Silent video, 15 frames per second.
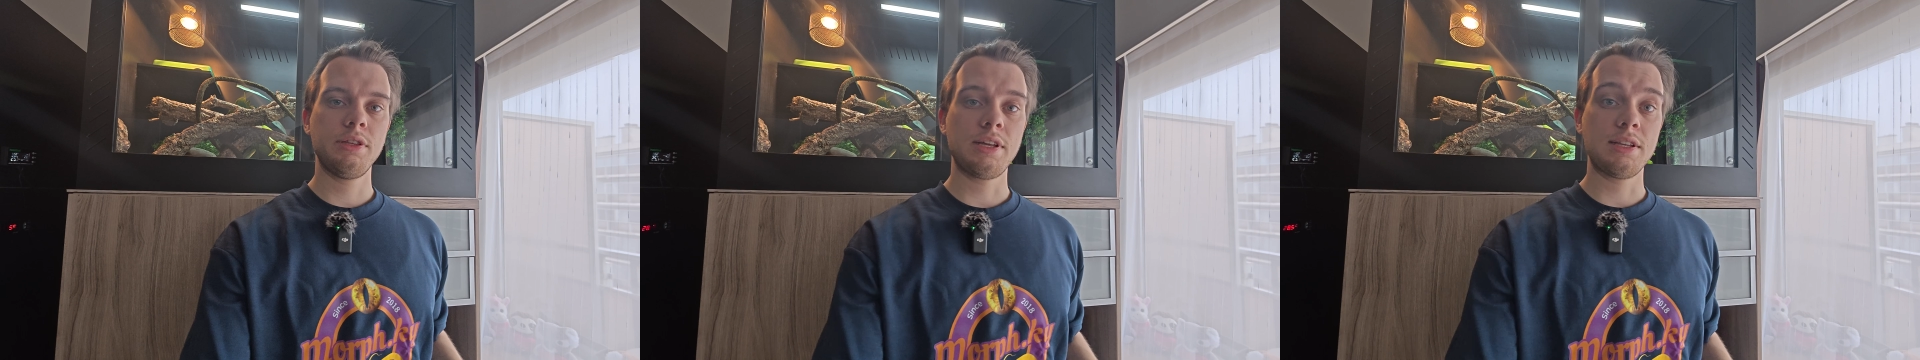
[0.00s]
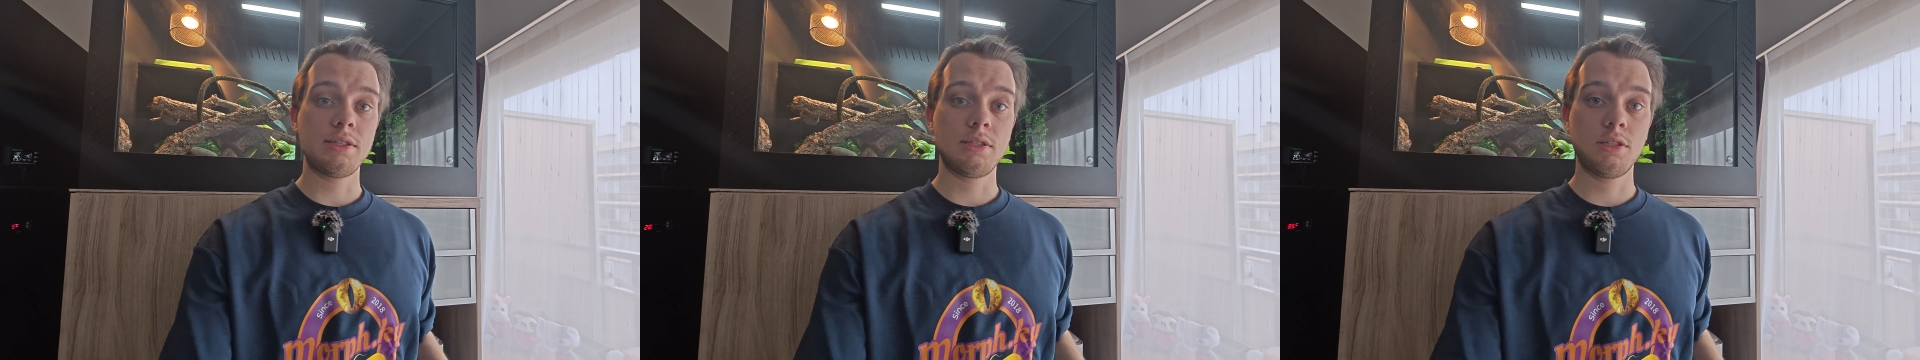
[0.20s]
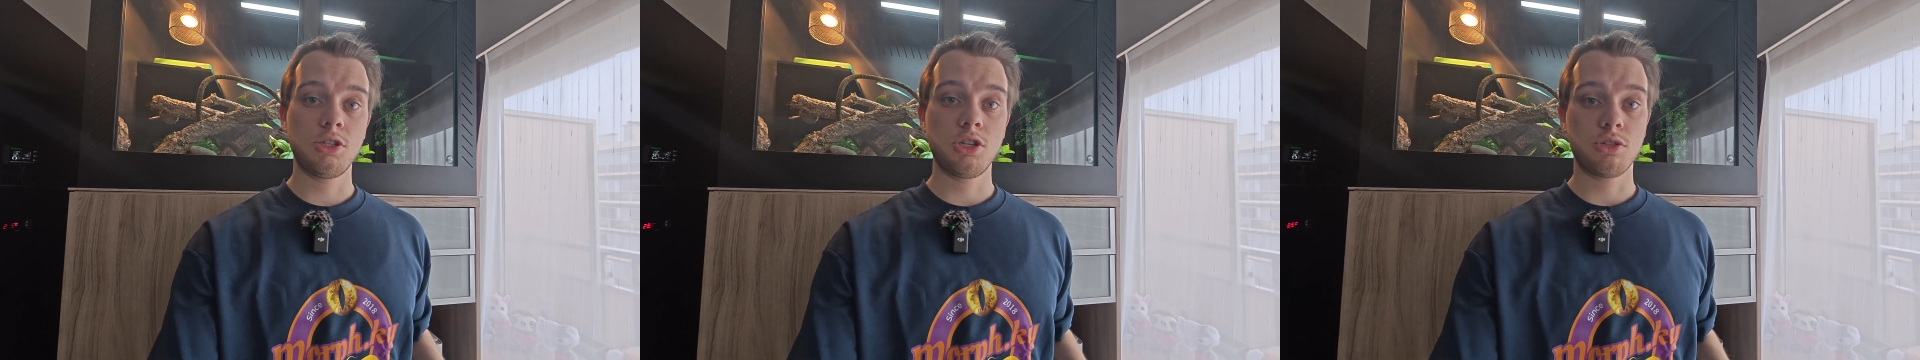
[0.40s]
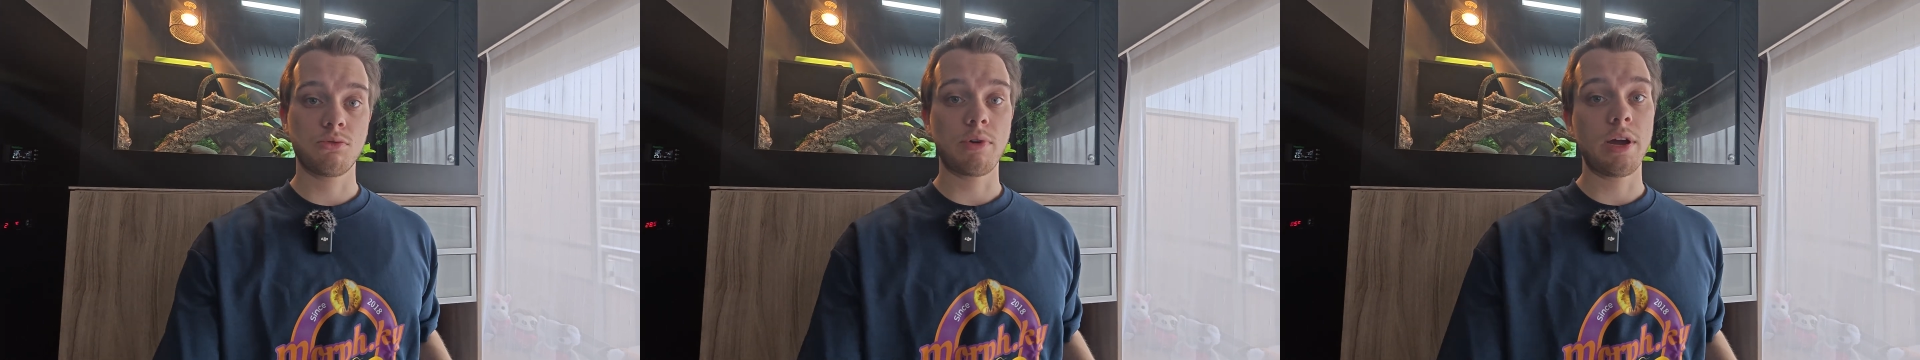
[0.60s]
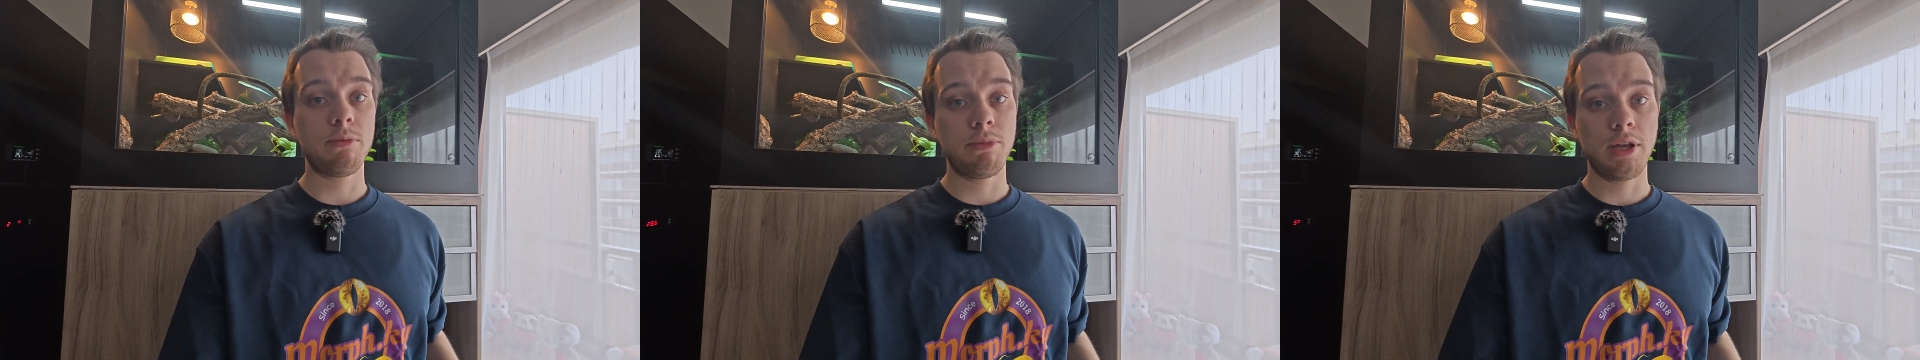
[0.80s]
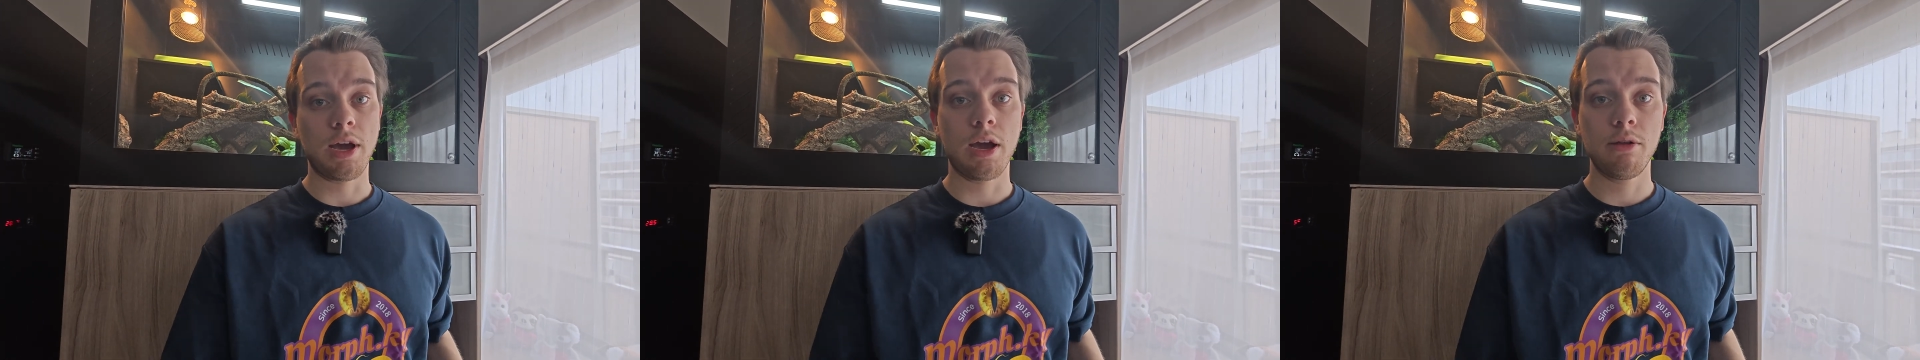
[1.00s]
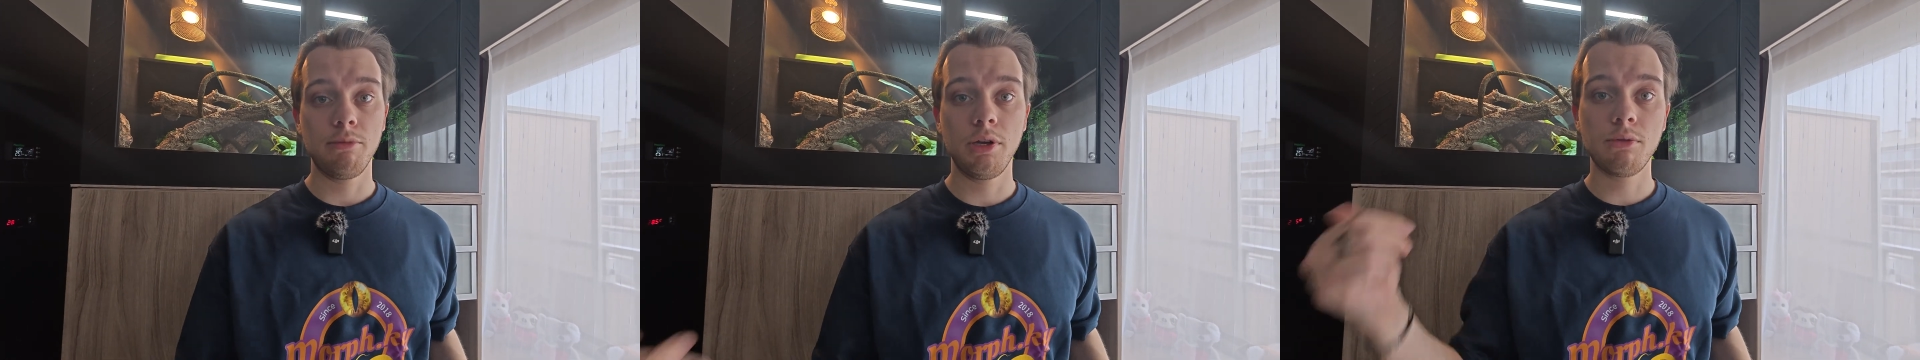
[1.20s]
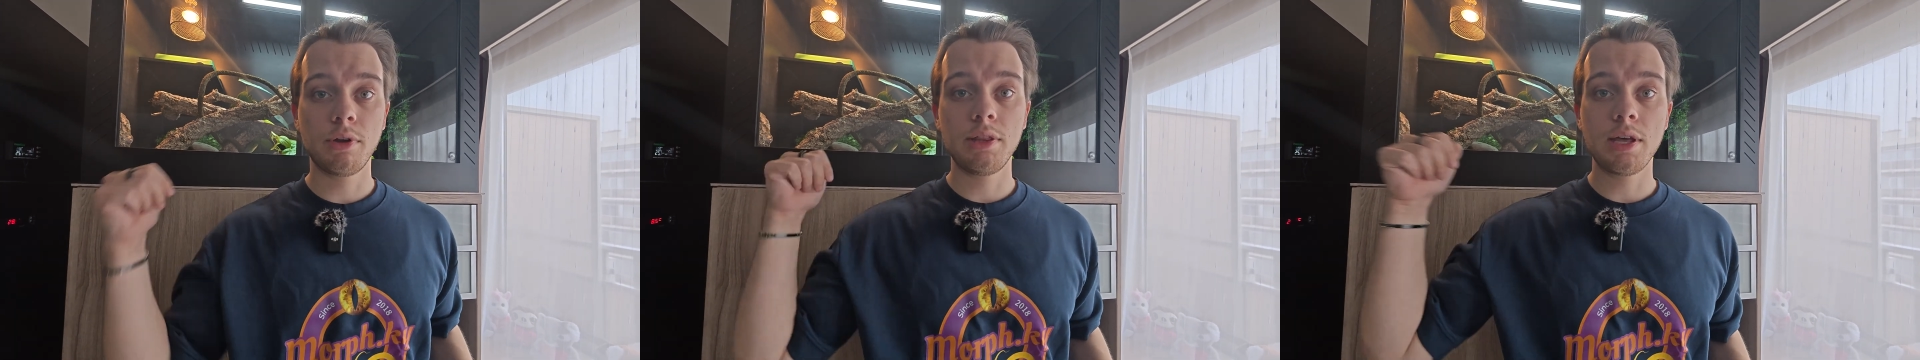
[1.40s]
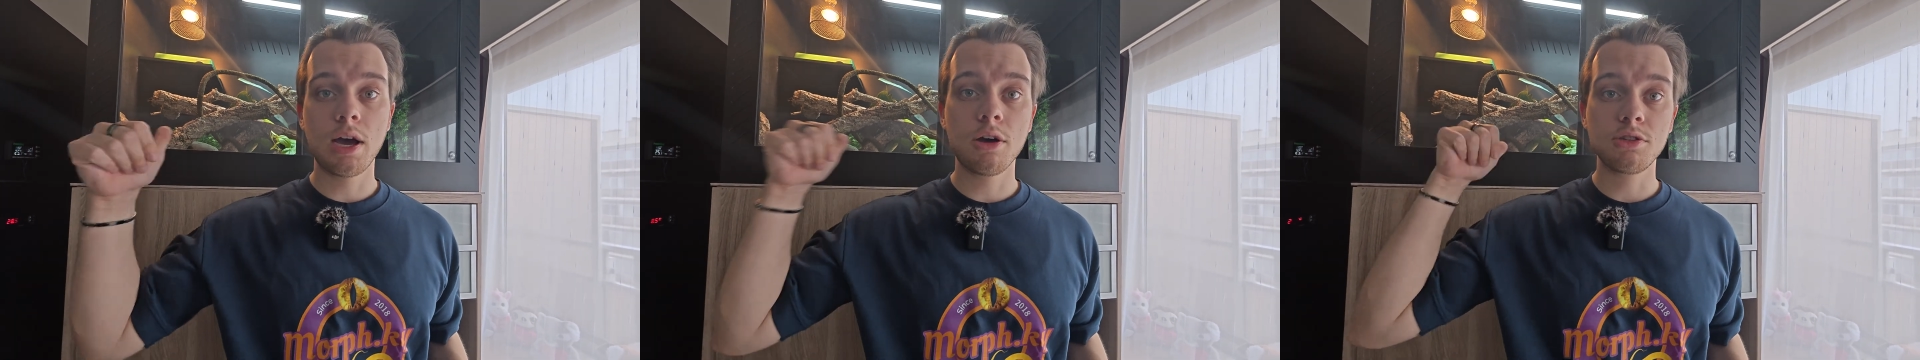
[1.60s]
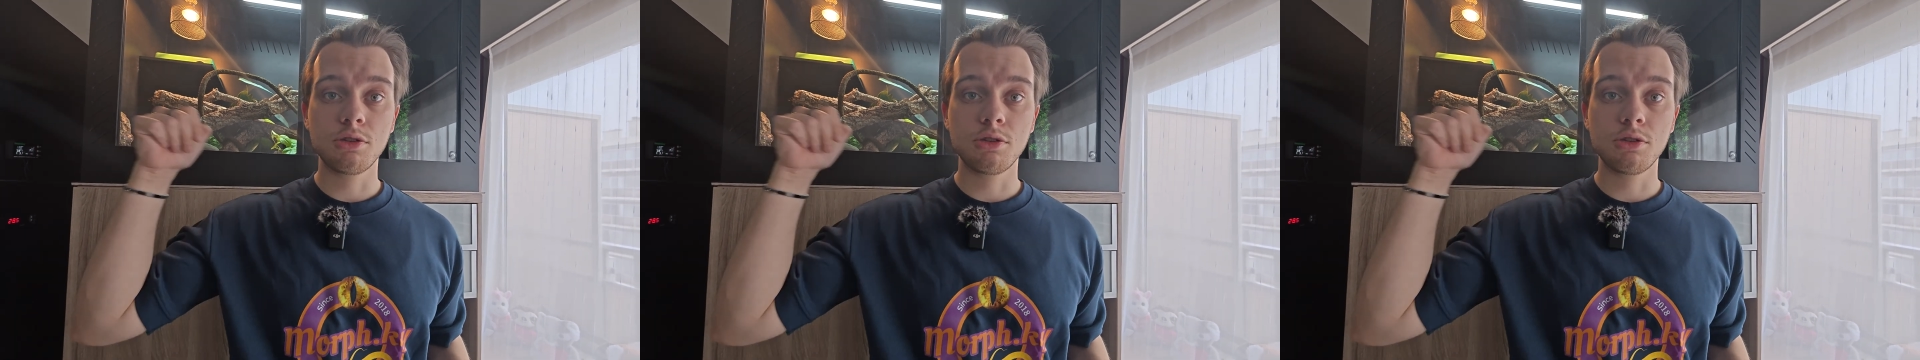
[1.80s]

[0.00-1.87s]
that's just right behind me right now,